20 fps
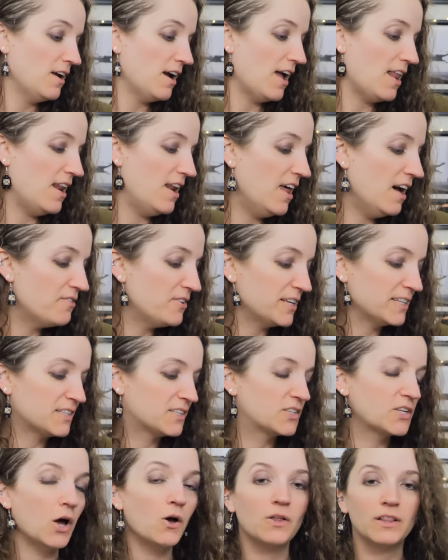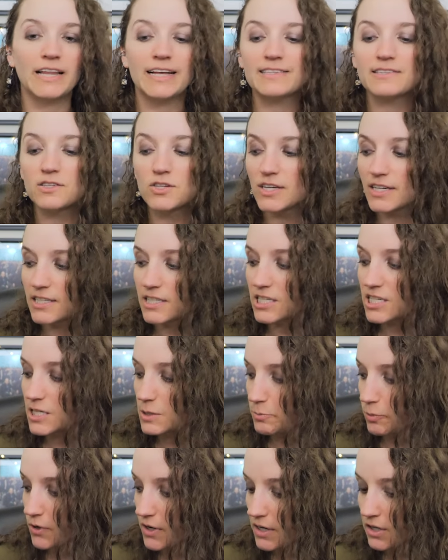I love it. So let's look at the
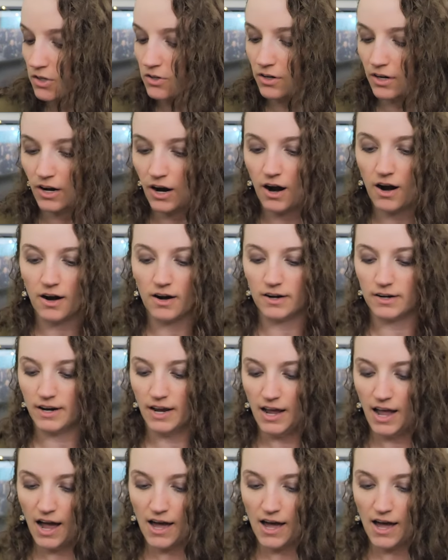spoiler card.